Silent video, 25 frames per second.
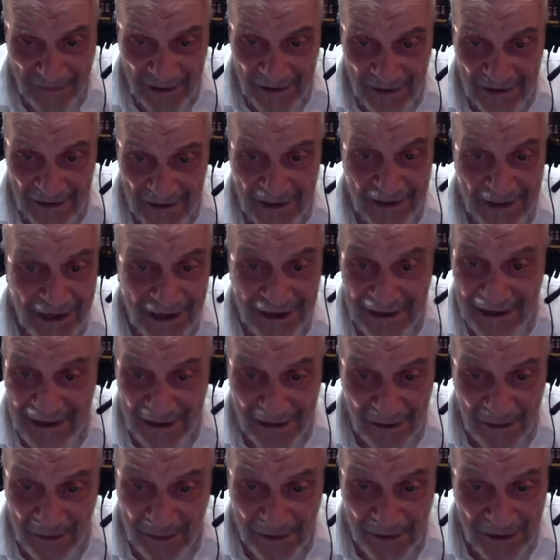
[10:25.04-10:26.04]
did not
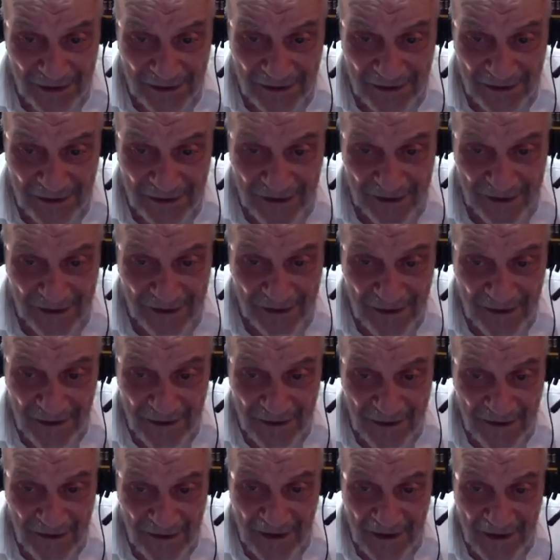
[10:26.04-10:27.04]
help us.
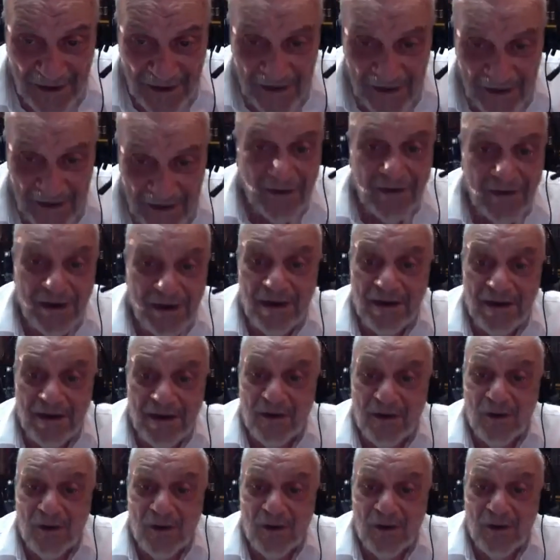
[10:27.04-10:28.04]
I don't need a
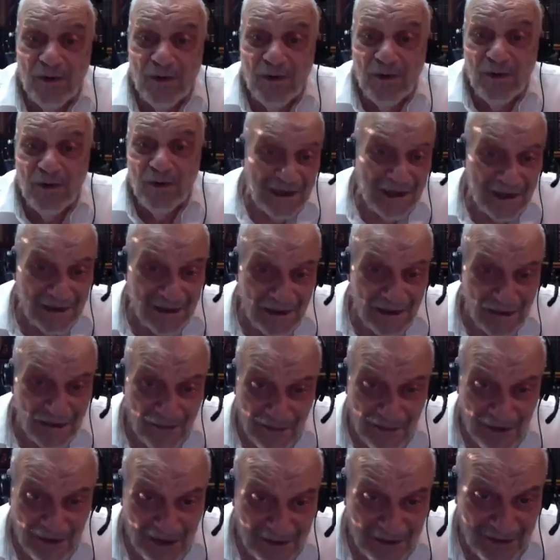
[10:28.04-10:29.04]
wedding that I need
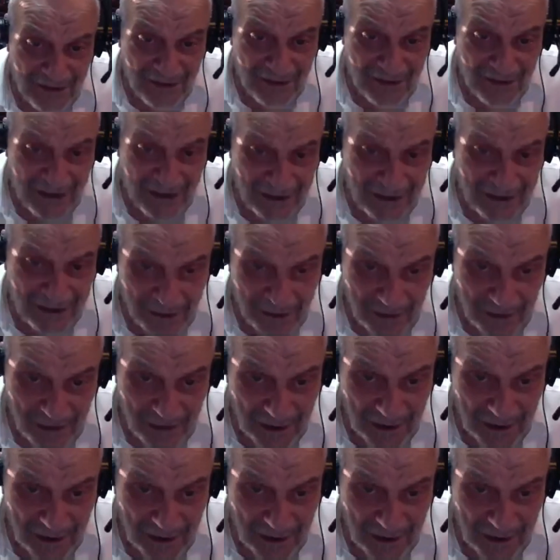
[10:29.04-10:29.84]
5,000 people to